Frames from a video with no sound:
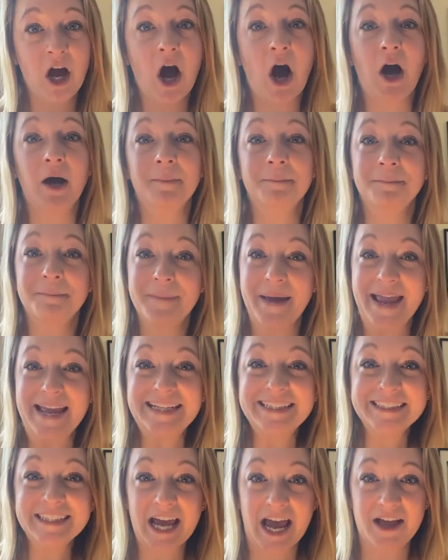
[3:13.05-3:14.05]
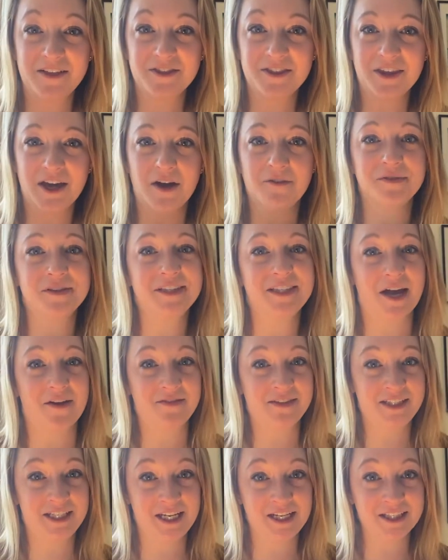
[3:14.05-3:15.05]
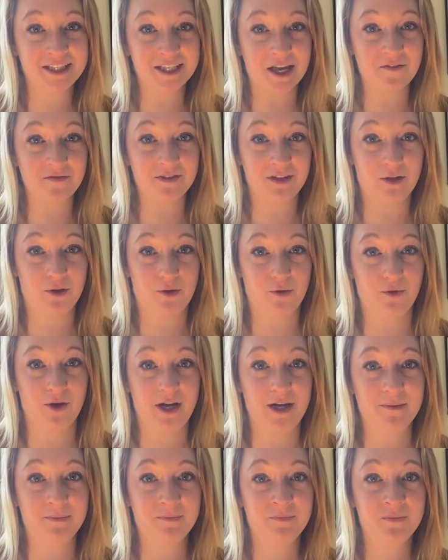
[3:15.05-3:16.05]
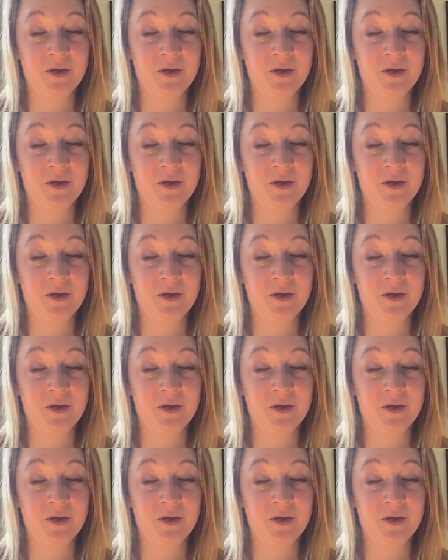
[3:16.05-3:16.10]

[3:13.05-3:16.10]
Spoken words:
on May 10th of 1773.